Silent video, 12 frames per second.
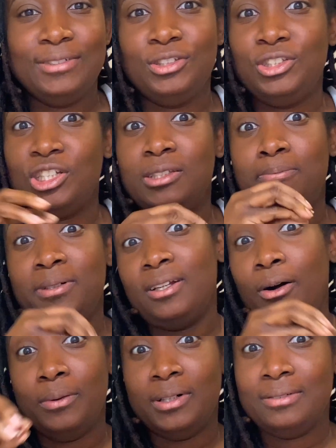just to put
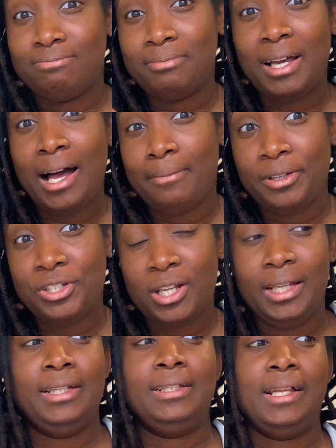our garbage
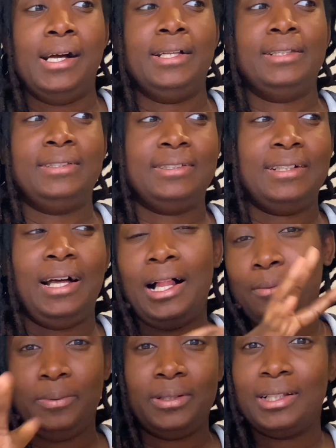in and to
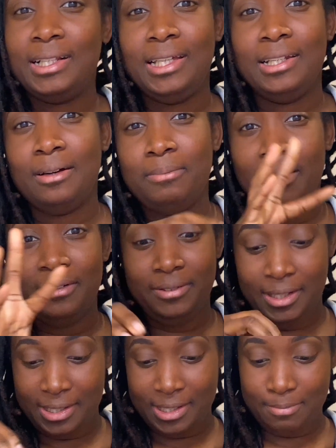help with clean up of
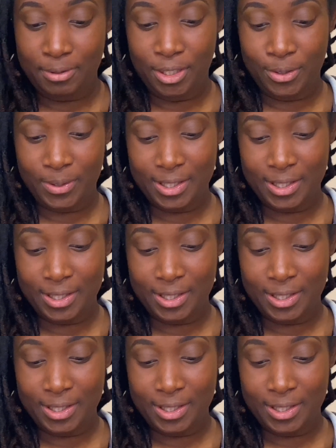his puke.